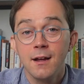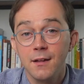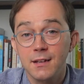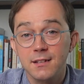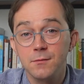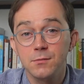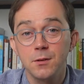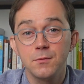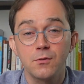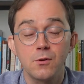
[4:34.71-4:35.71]
And that
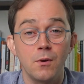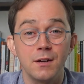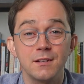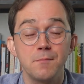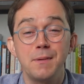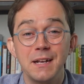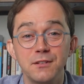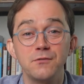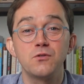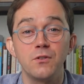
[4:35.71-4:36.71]
sometimes requires a bit
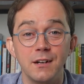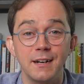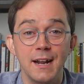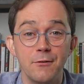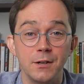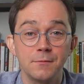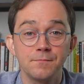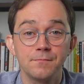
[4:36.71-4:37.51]
of trial and error.